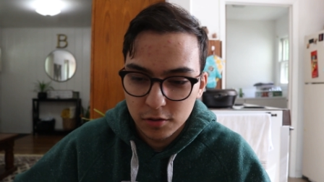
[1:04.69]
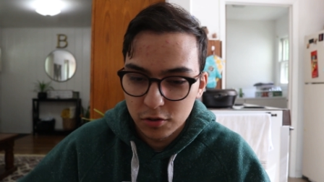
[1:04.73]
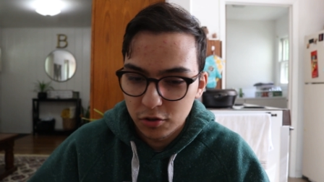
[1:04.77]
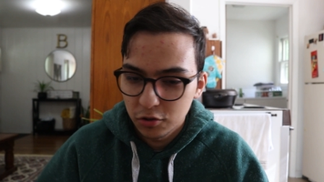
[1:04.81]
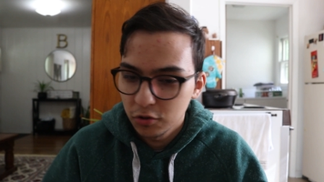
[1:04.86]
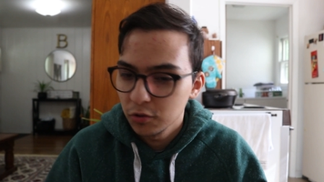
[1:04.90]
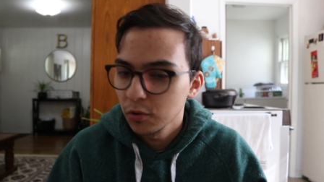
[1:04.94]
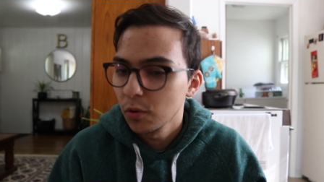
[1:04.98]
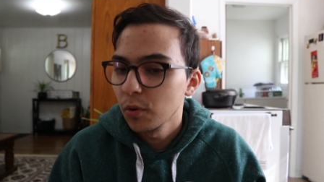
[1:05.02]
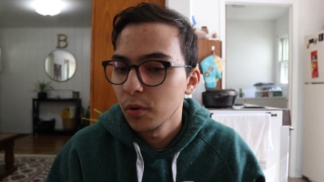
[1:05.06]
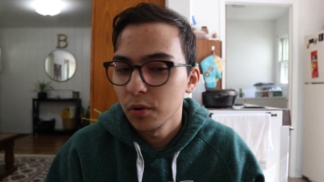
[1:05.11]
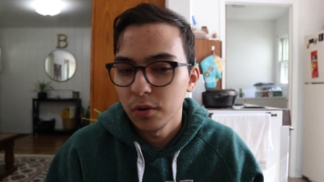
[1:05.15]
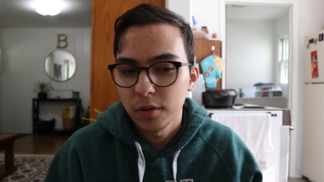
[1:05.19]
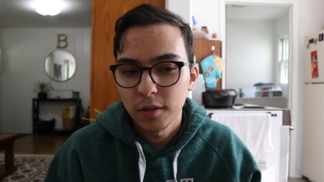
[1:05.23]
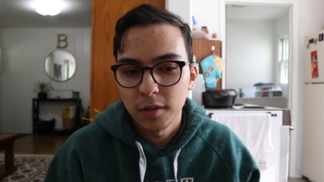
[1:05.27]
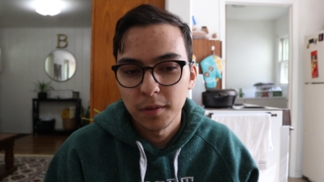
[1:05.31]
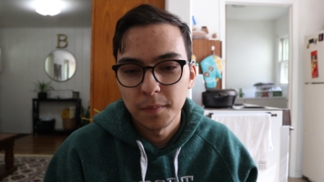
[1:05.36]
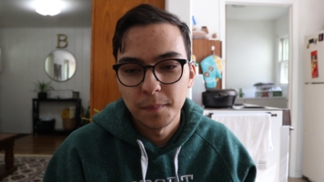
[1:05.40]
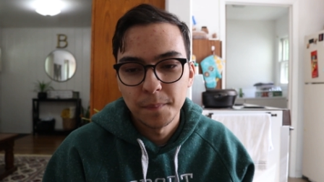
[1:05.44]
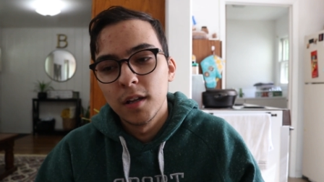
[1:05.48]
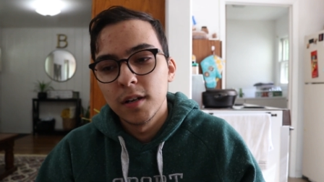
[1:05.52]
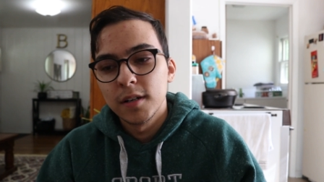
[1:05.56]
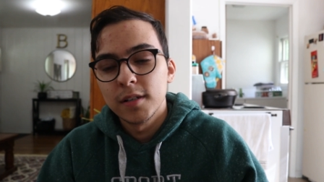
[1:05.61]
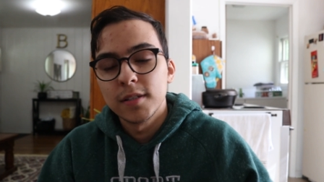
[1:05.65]
a story.
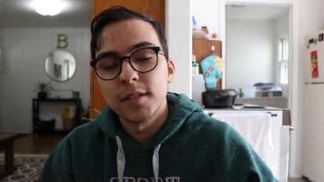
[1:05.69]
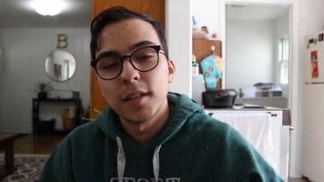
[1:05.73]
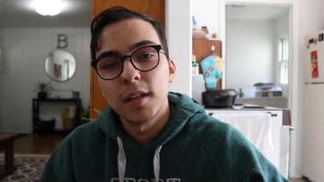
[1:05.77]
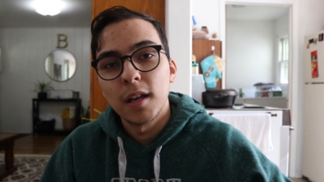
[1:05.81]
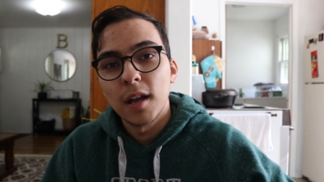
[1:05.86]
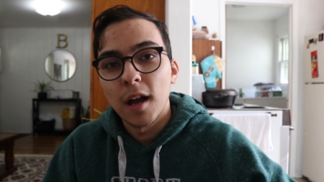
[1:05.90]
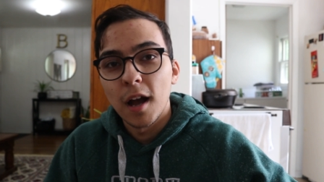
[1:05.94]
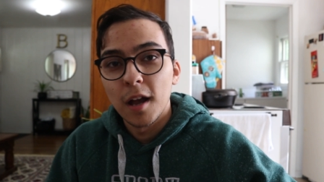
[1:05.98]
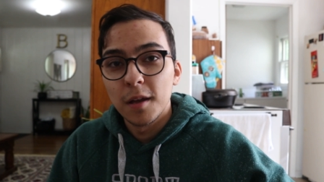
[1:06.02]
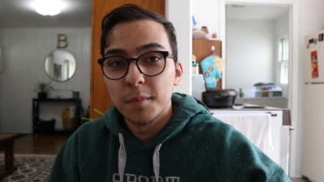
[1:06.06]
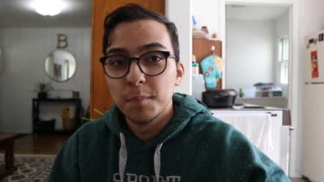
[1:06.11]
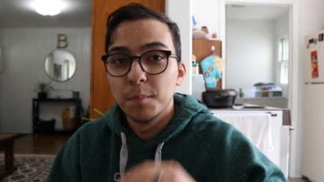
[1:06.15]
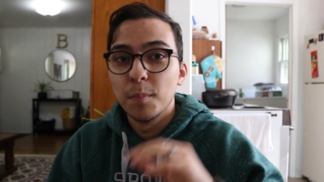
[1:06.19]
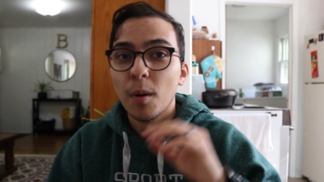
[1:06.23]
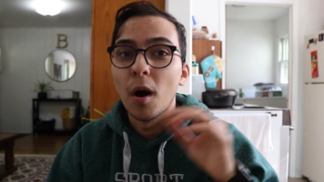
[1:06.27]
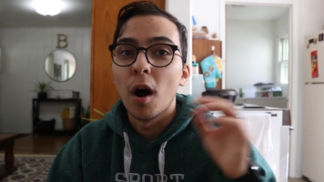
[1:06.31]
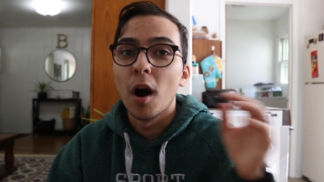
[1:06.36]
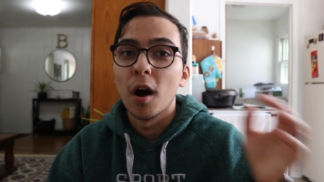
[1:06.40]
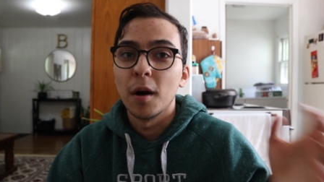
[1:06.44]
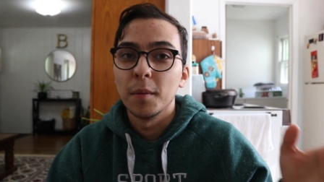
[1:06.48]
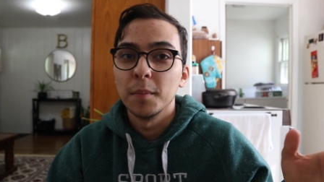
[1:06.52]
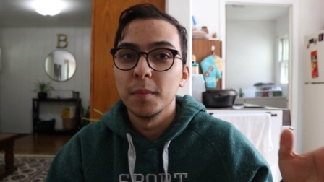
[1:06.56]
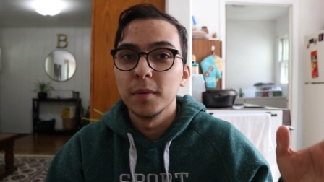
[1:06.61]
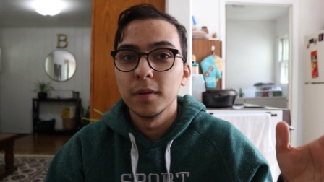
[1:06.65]
There is a guy
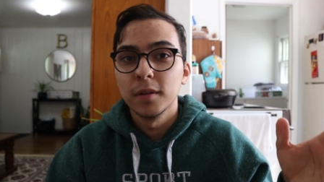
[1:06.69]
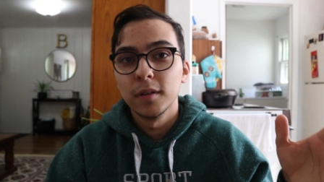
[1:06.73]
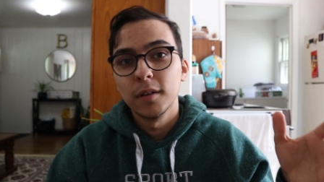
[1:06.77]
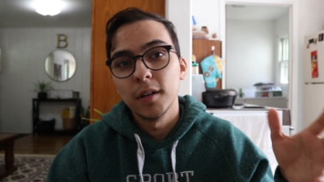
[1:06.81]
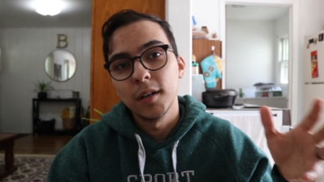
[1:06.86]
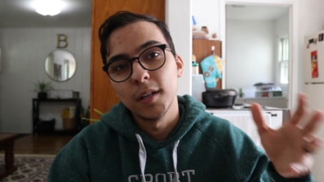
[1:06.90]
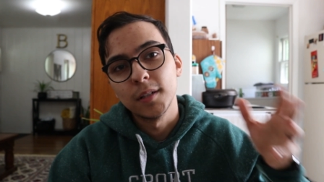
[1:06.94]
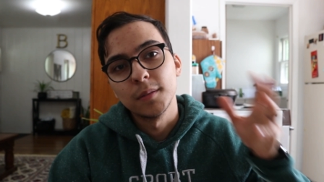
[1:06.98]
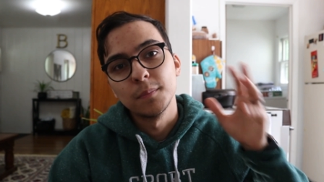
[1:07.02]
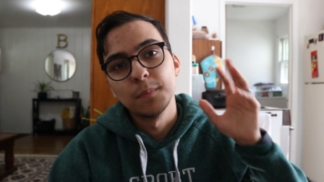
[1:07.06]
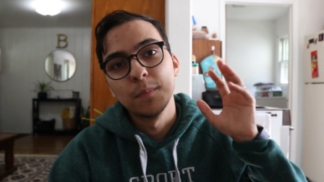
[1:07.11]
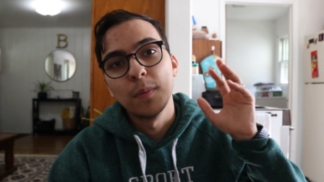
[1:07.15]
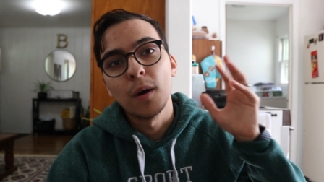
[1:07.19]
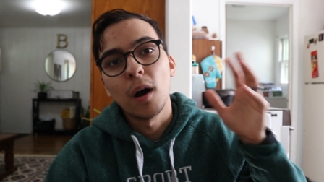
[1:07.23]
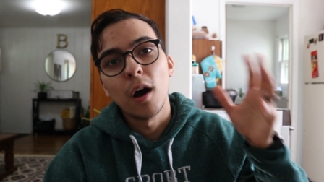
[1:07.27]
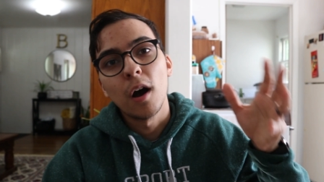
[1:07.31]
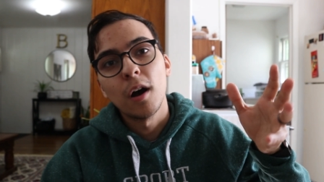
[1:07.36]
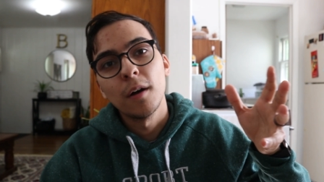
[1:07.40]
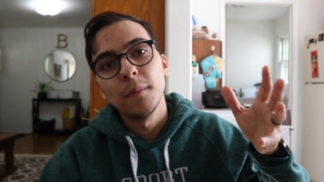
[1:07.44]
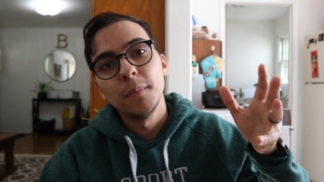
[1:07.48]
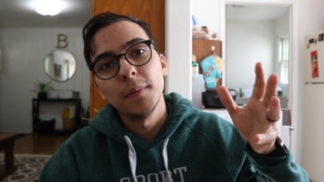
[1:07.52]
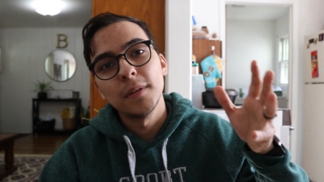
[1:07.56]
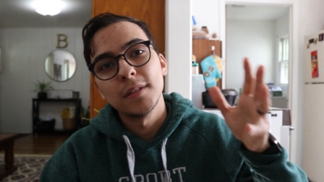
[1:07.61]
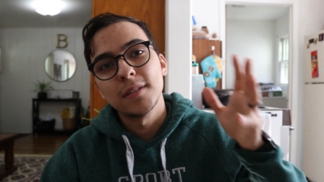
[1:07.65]
Bob and
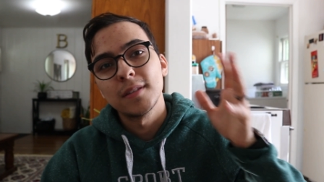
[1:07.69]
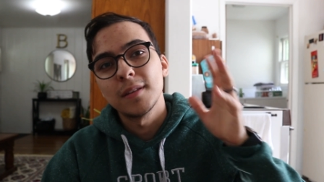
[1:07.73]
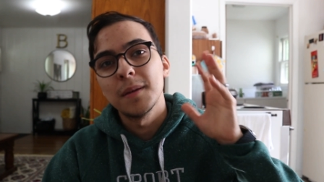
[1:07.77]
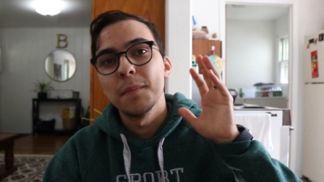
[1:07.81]
Bob is